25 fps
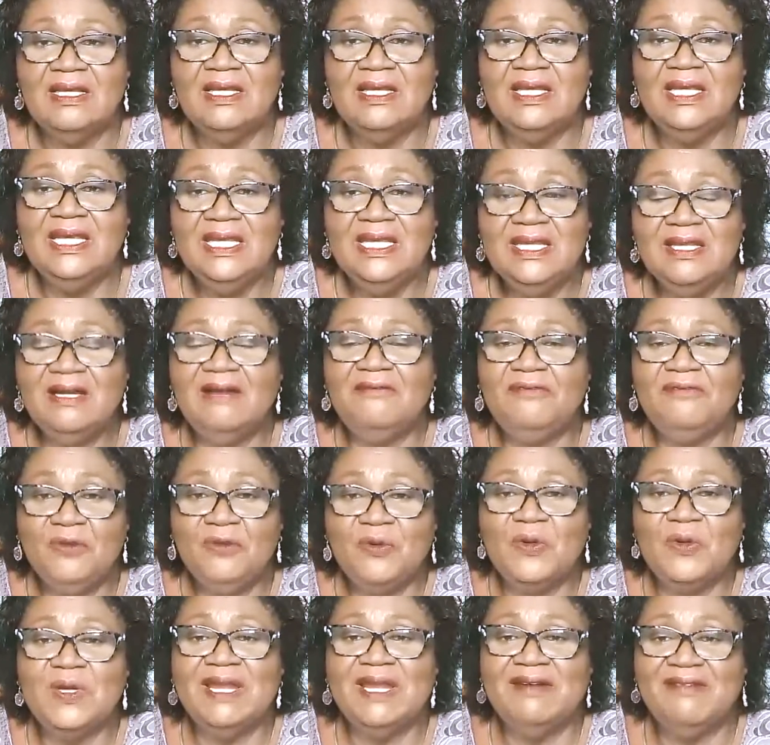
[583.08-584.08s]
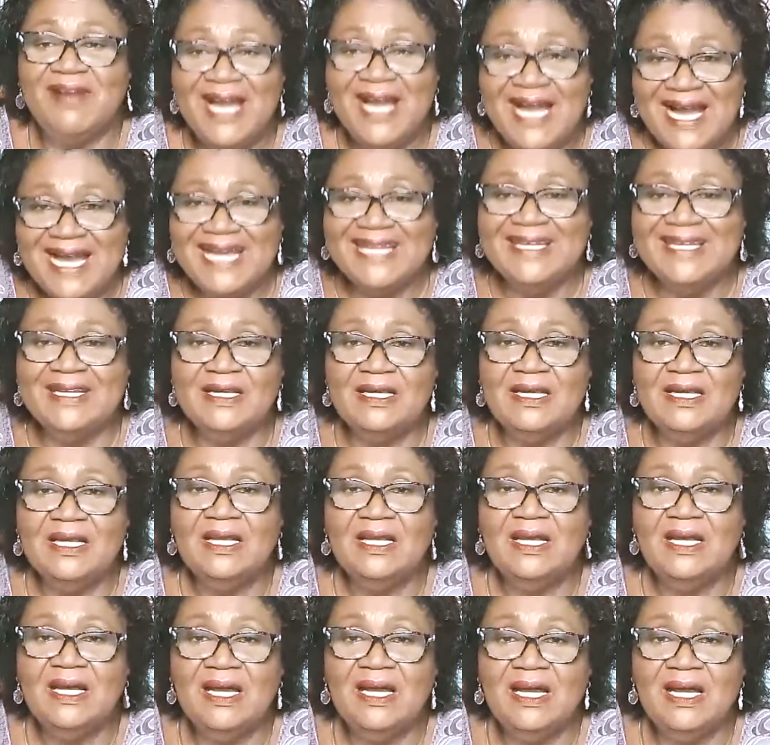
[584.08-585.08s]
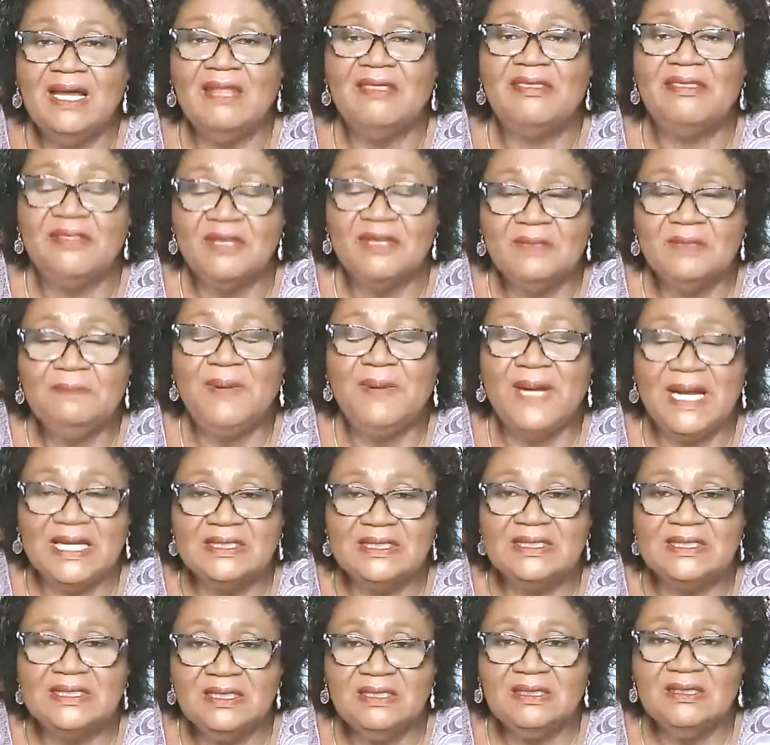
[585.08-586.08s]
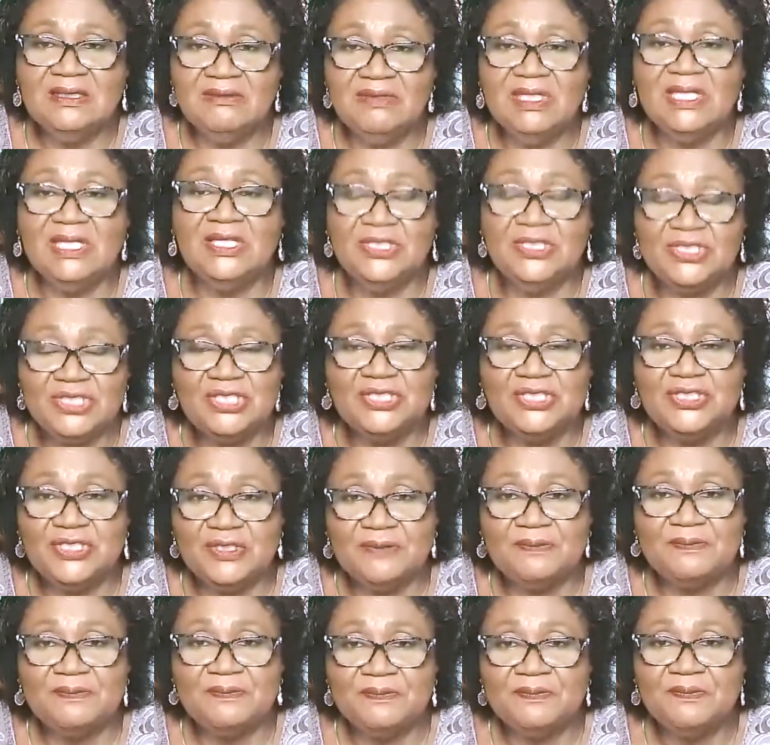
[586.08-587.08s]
either of you could have had a third party relationship.